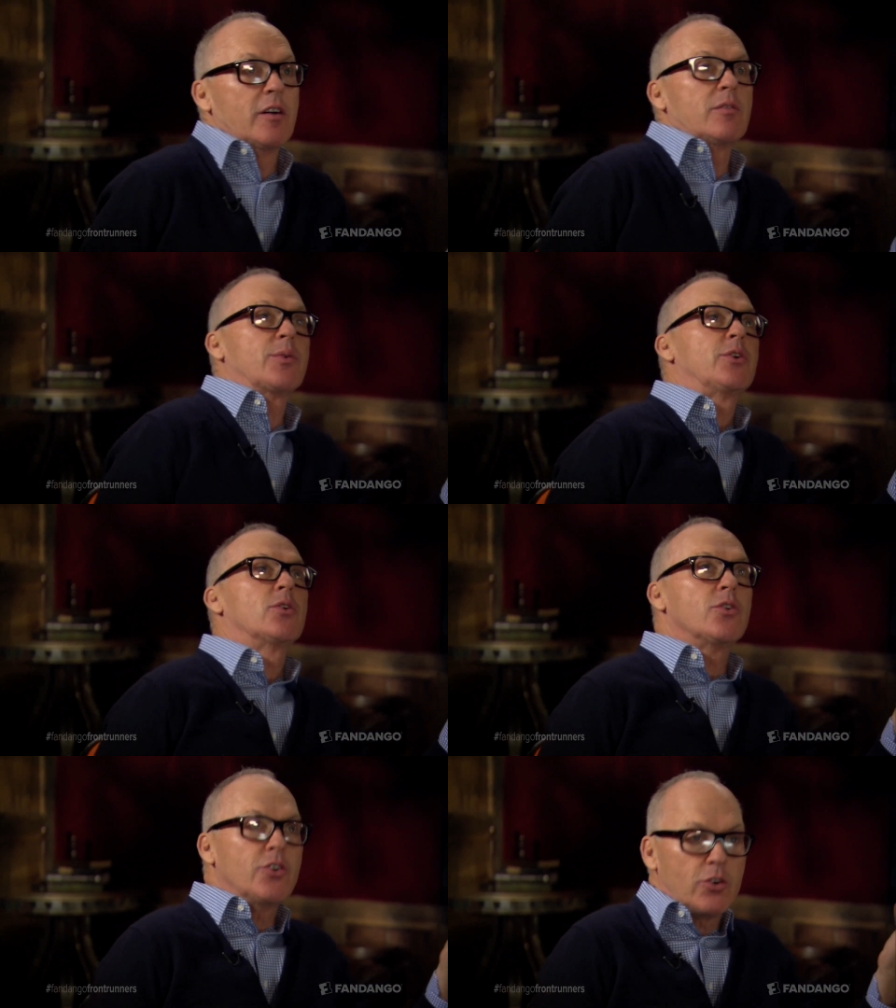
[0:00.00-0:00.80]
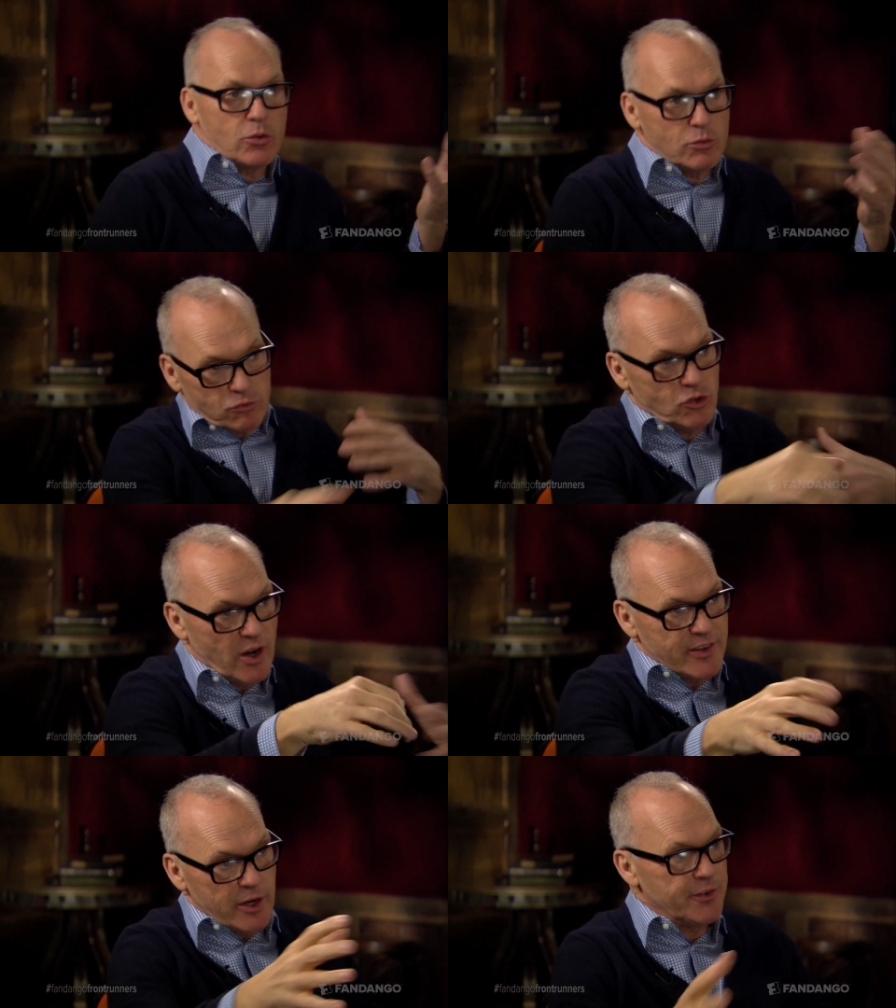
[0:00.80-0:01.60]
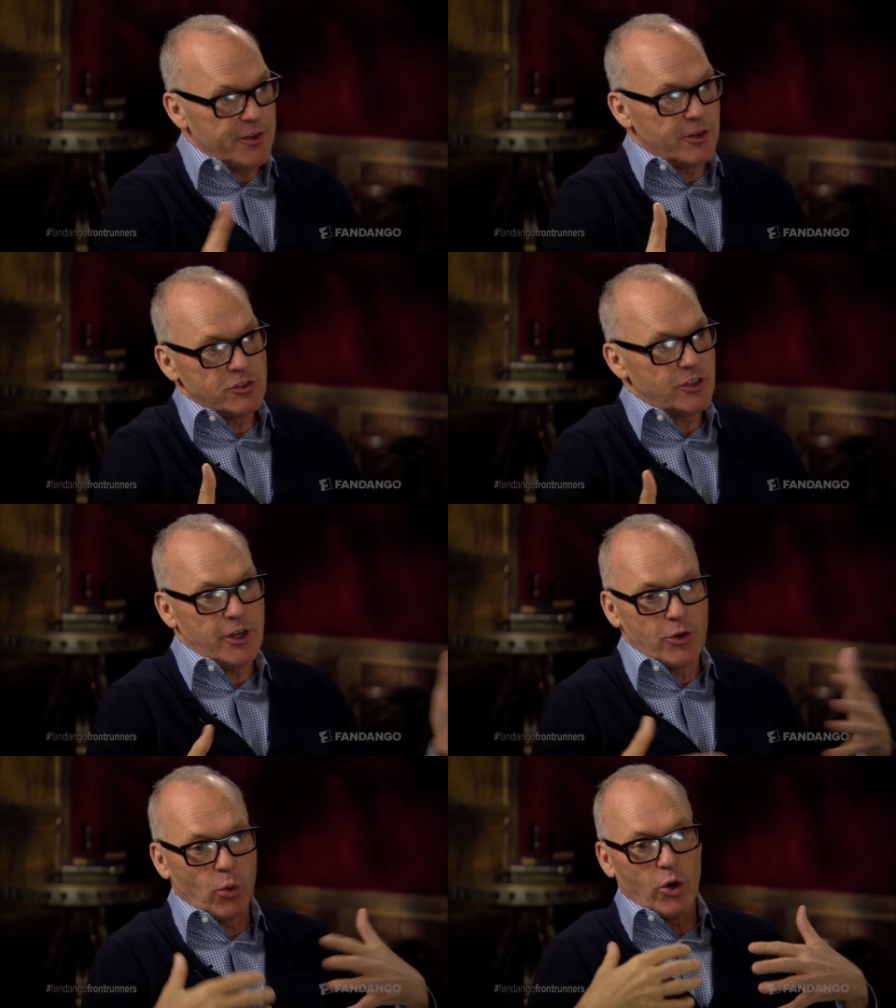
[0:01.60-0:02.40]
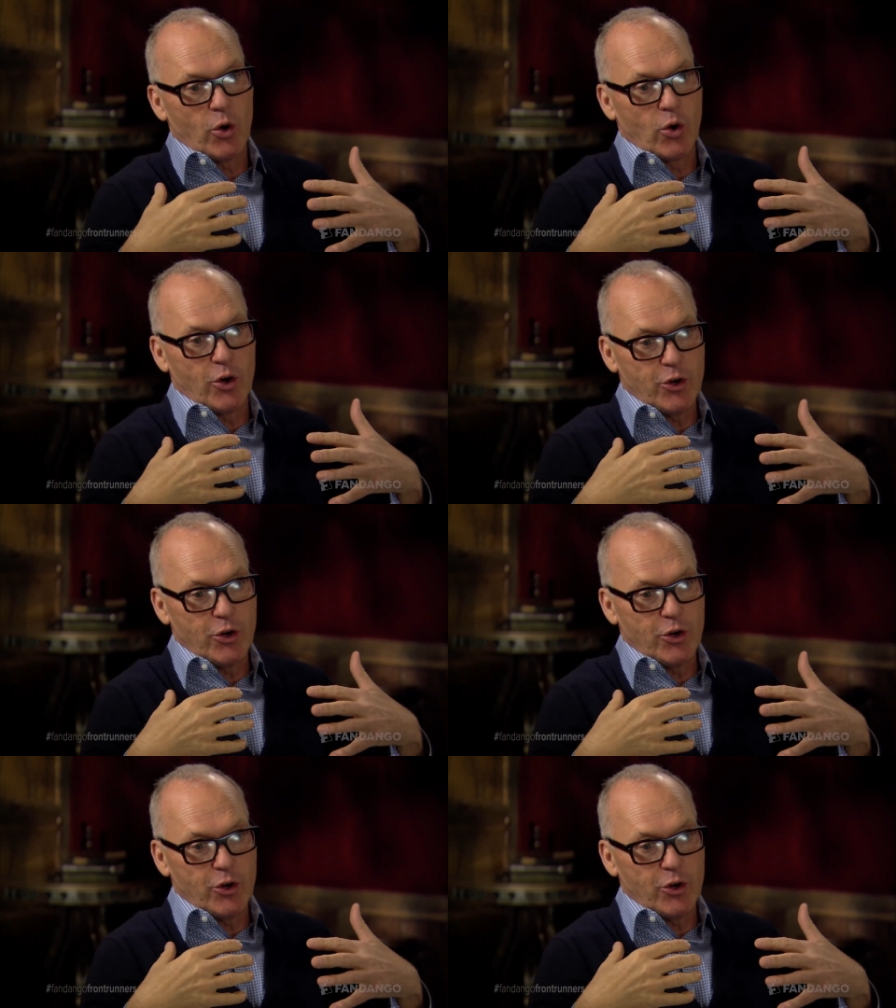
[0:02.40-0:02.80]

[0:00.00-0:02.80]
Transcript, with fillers: of when you're you're driving down the interstate or or